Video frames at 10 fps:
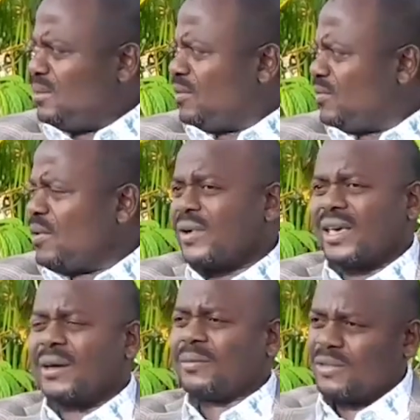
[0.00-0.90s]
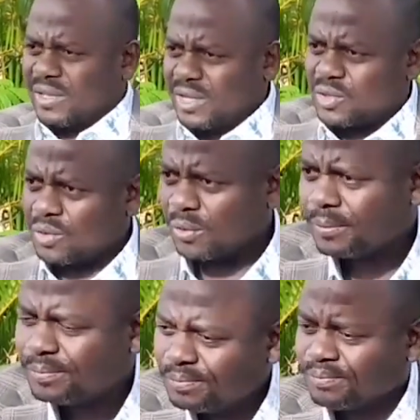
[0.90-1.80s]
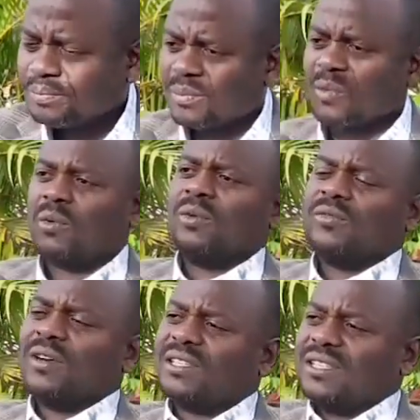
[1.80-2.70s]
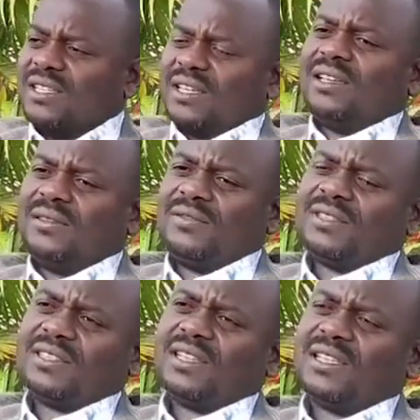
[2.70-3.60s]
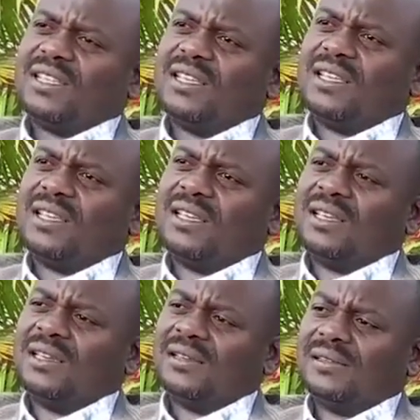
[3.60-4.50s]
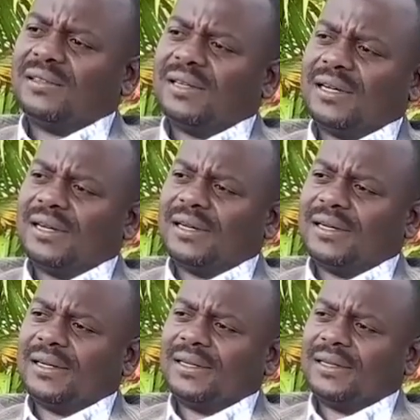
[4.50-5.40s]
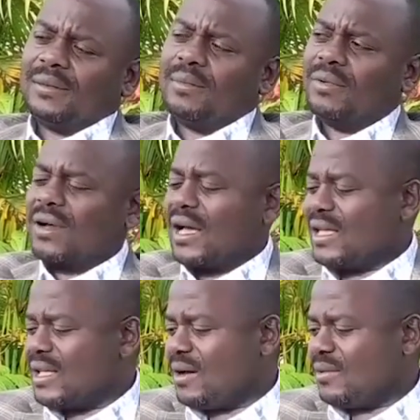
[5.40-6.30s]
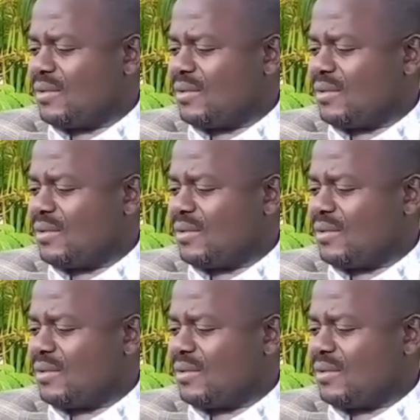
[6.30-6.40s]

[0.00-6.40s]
before we came to Teso, we first uh, visited the uh, Uganda.